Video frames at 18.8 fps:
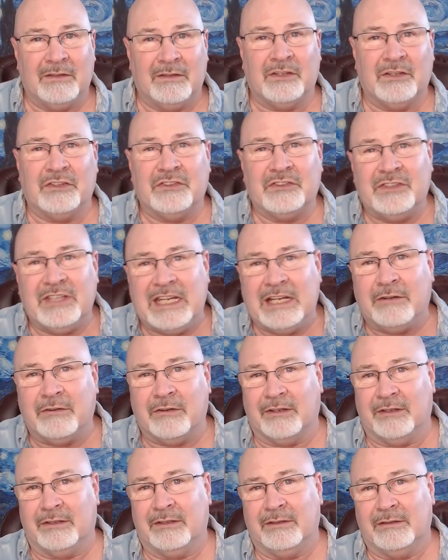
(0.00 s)
The
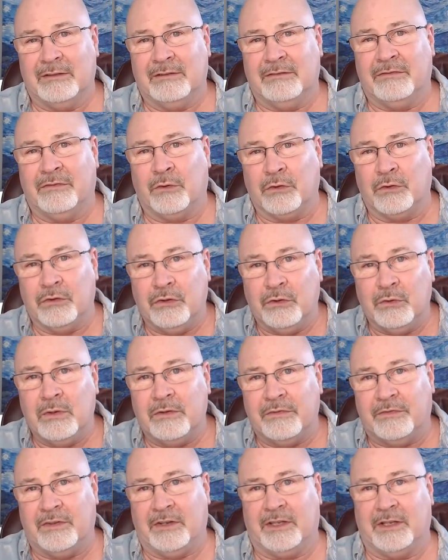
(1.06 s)
secret for new
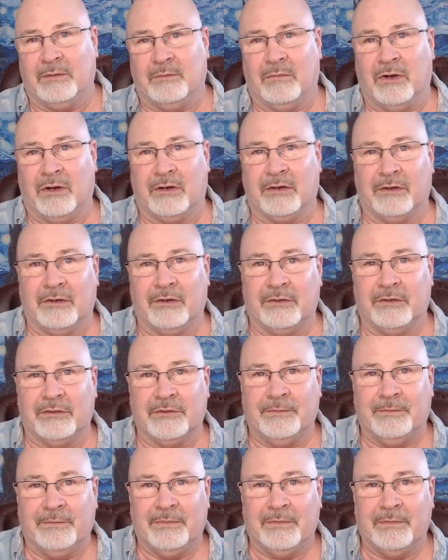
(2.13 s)
affiliate marketers
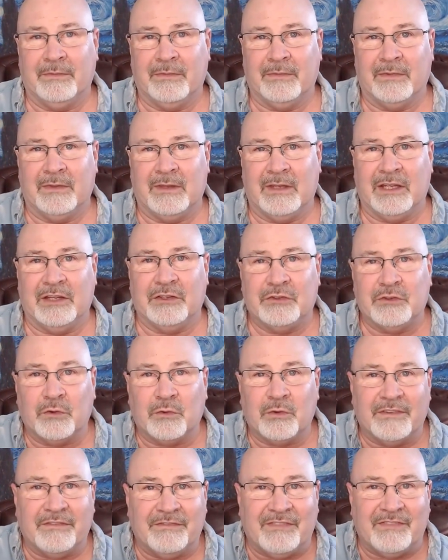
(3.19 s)
is to
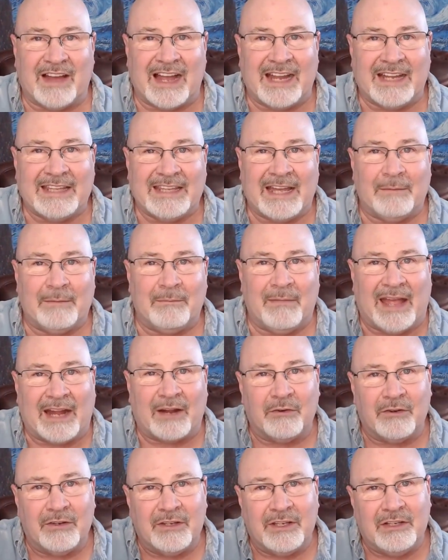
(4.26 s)
refine that
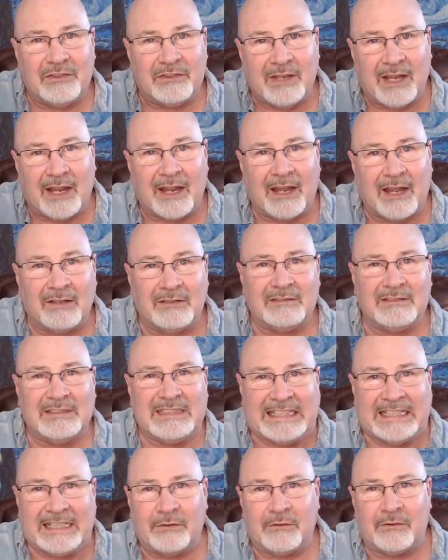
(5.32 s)
macro niche down
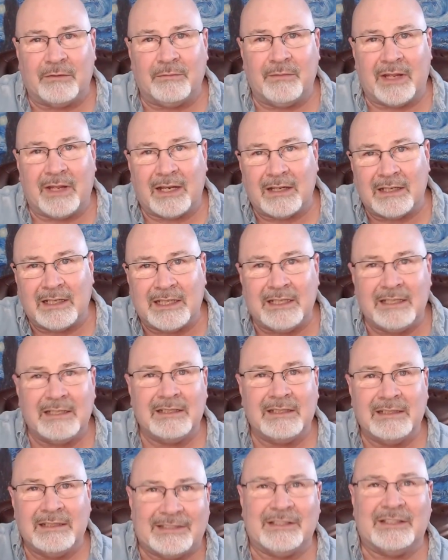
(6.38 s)
incrementally
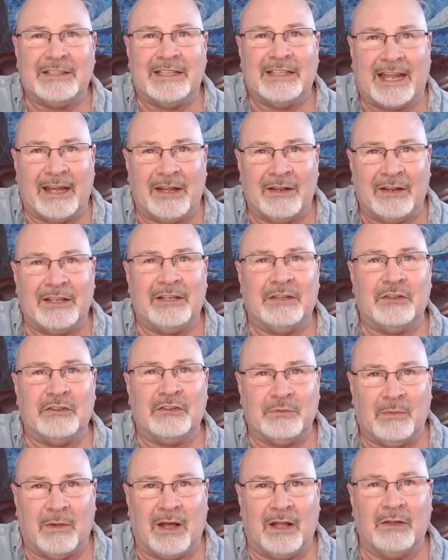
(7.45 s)
down into
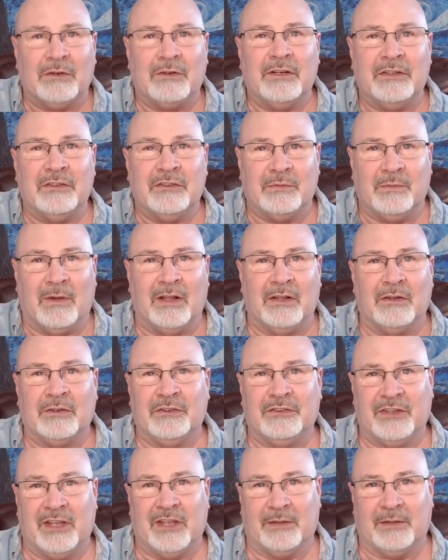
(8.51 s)
smaller and smaller
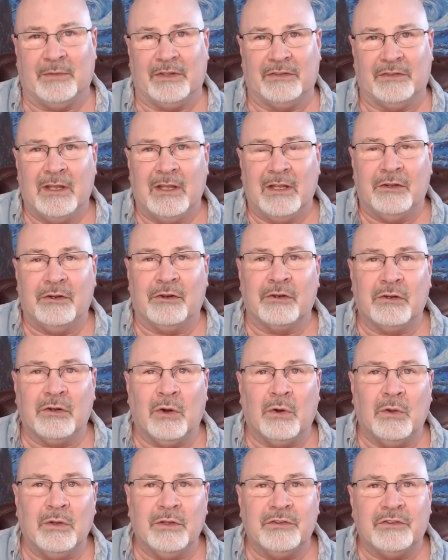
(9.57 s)
segments. Your
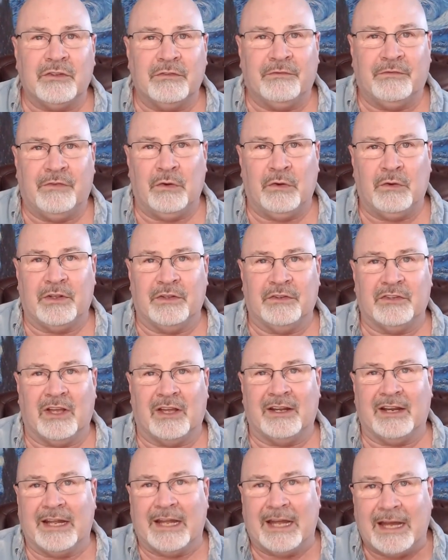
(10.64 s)
goal is to focus
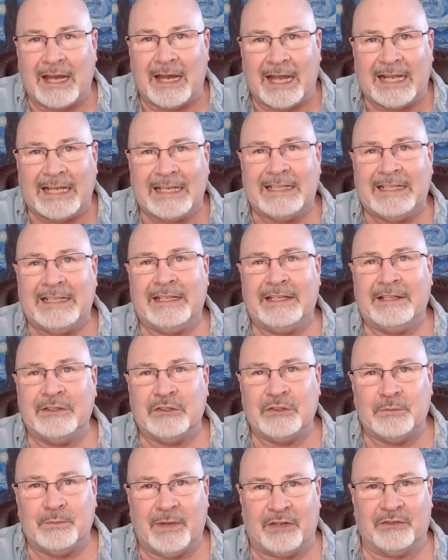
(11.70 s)
on a highly
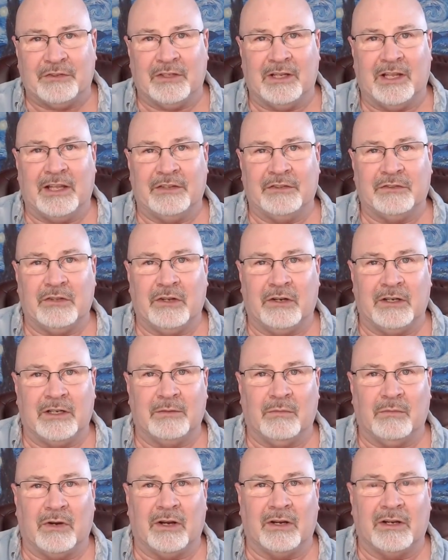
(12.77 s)
specialized target
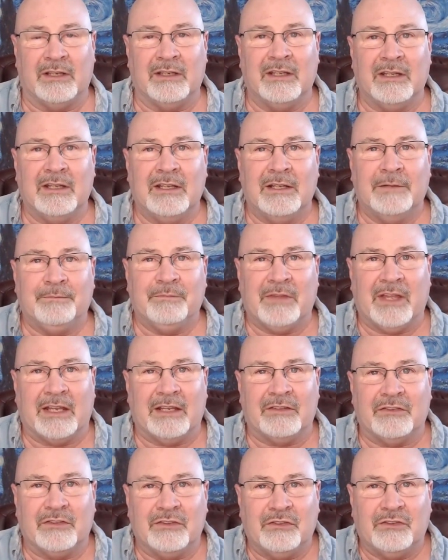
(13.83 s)
market
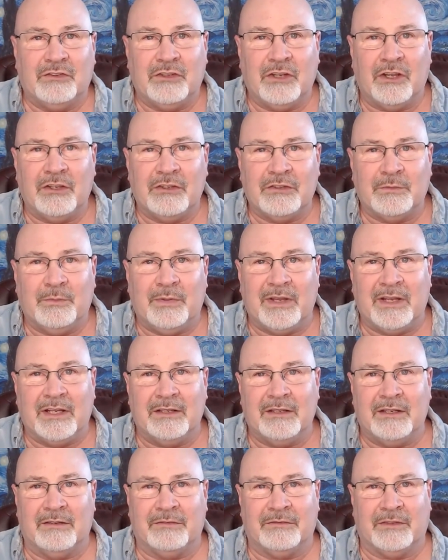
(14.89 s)
that's just big
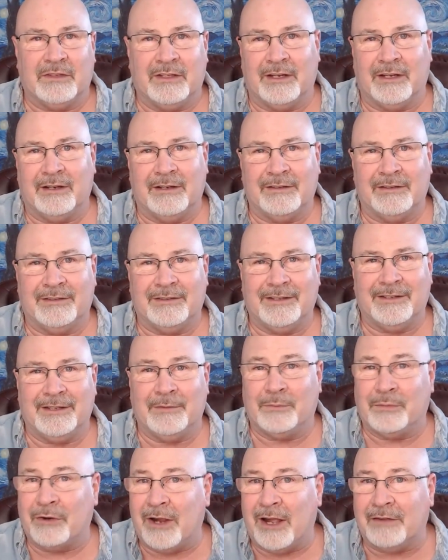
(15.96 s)
enough to guarantee a
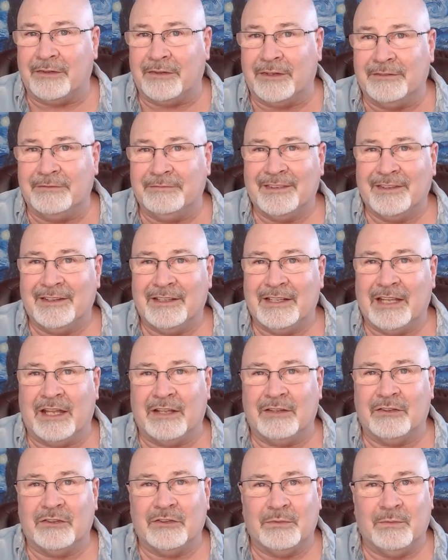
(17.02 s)
profit,
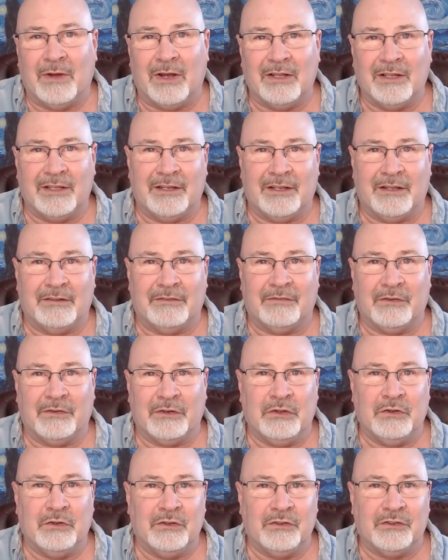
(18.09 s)
yet small enough for
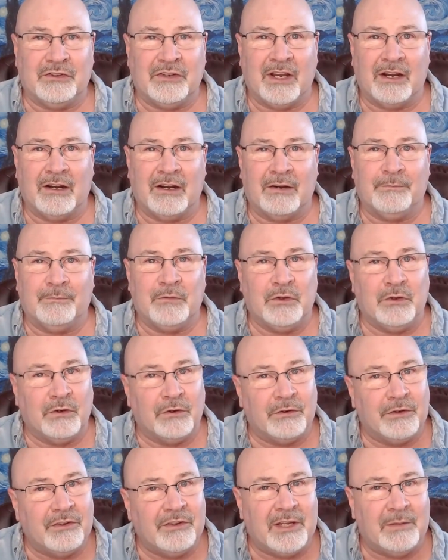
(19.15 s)
you to share
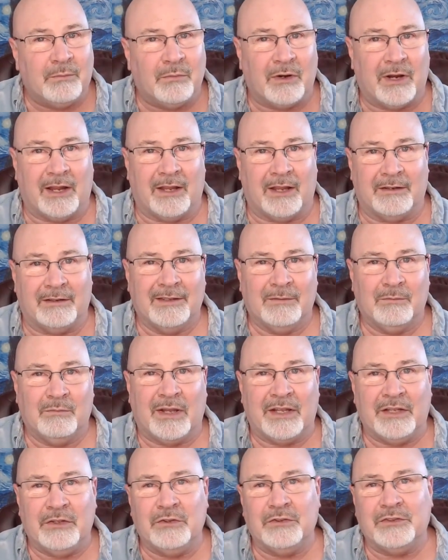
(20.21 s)
your unique brand.
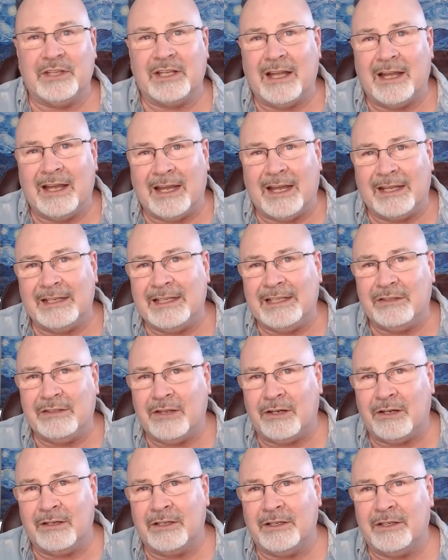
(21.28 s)
By using highly
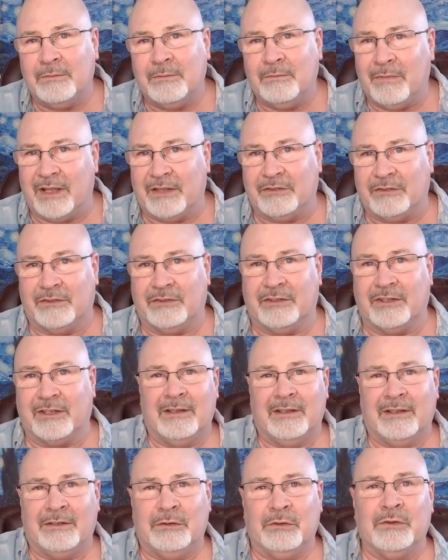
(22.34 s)
targeted messaging,
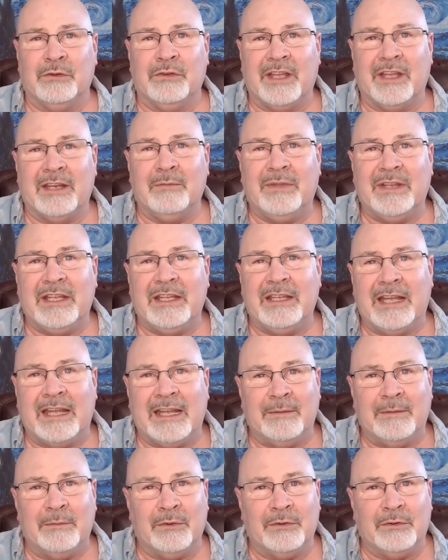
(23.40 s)
you'll then be
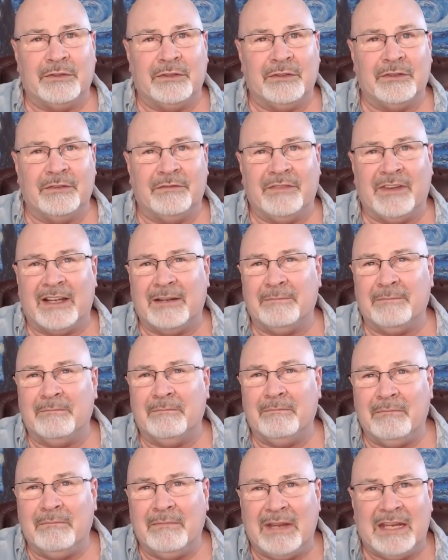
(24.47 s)
able to develop
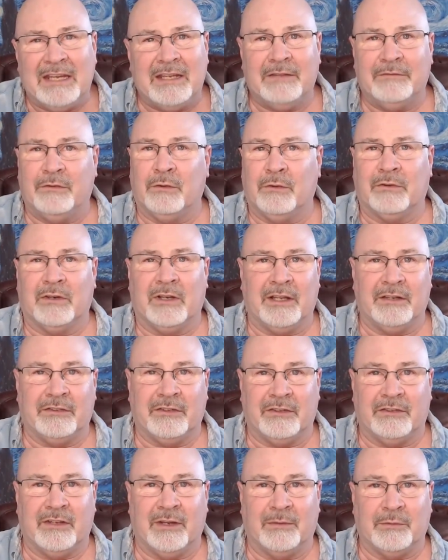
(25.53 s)
meaningful
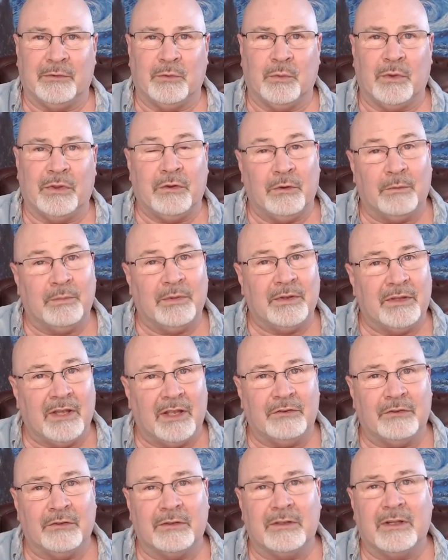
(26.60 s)
relationships with your
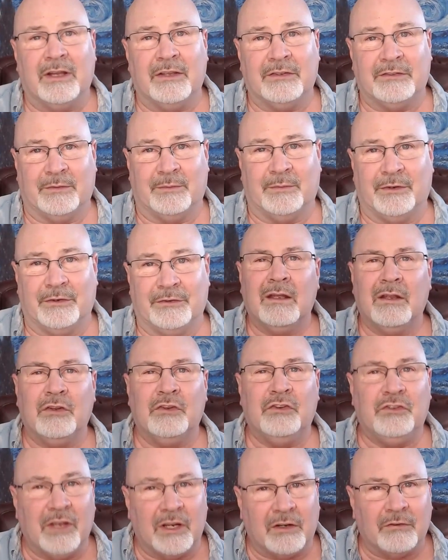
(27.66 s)
potential customers.
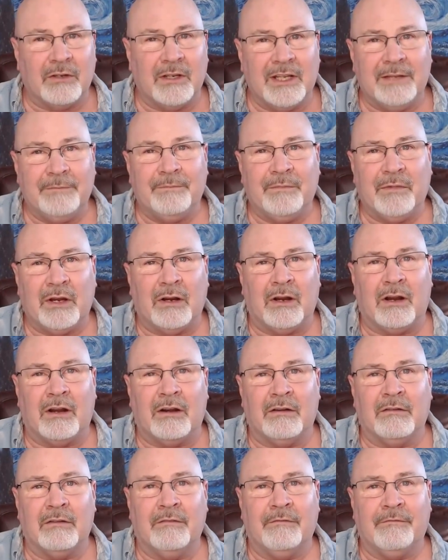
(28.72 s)
Generally, there
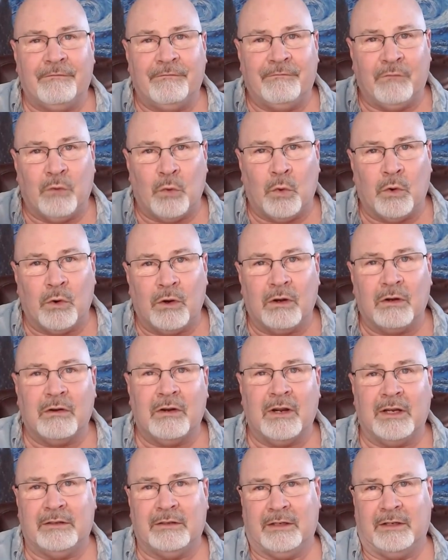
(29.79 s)
are 4
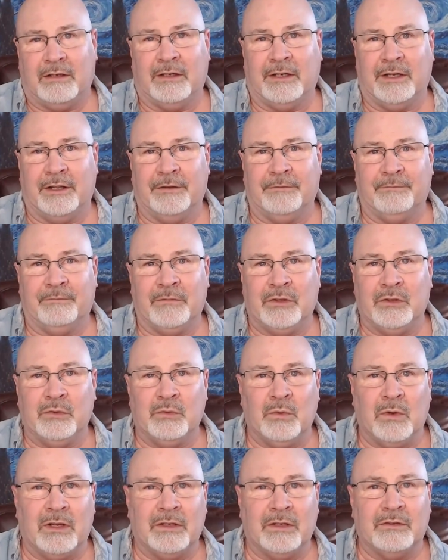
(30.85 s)
criteria you
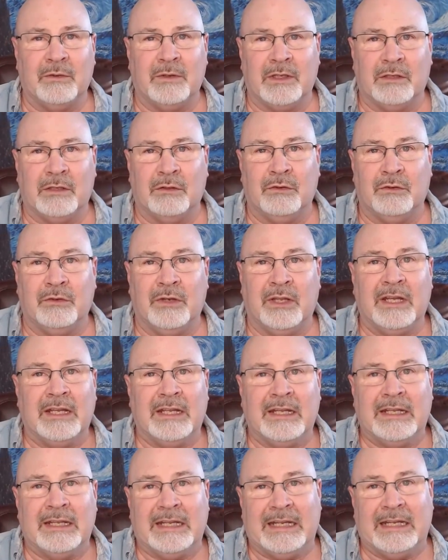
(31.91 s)
want to include
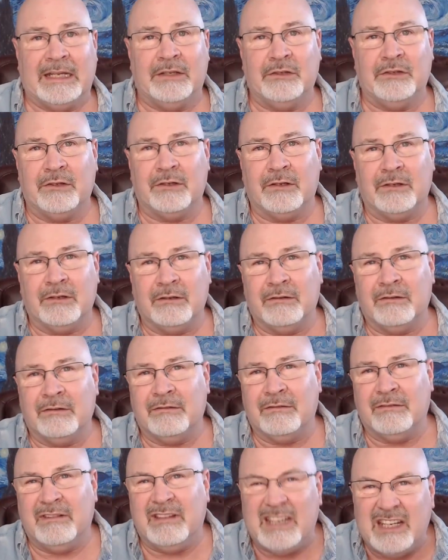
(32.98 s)
in your
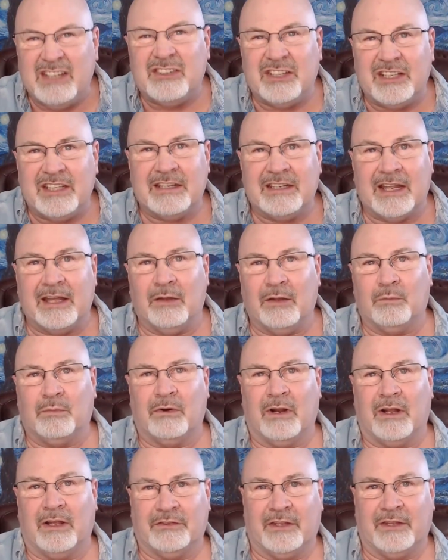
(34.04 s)
niching down
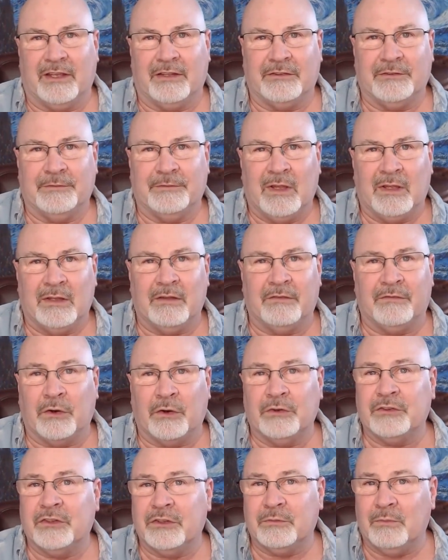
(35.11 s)
process. The
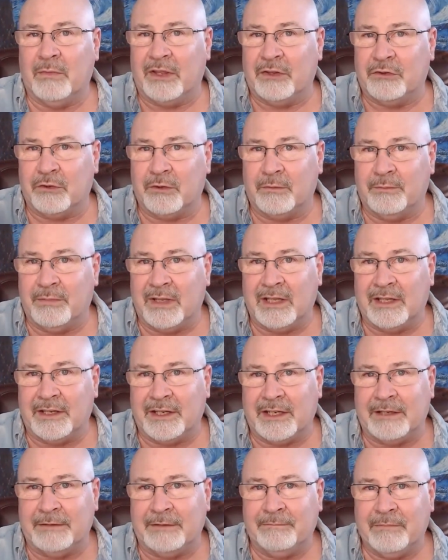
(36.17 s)
first is
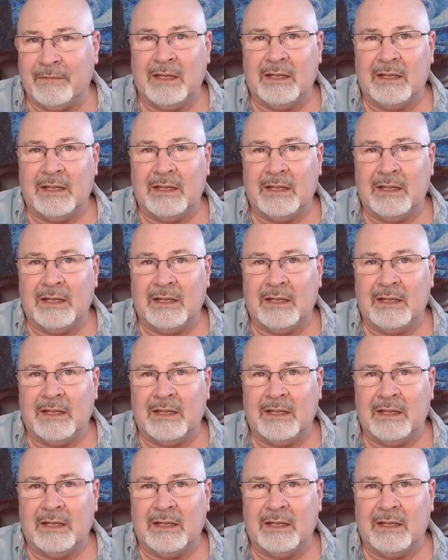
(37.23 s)
measurability.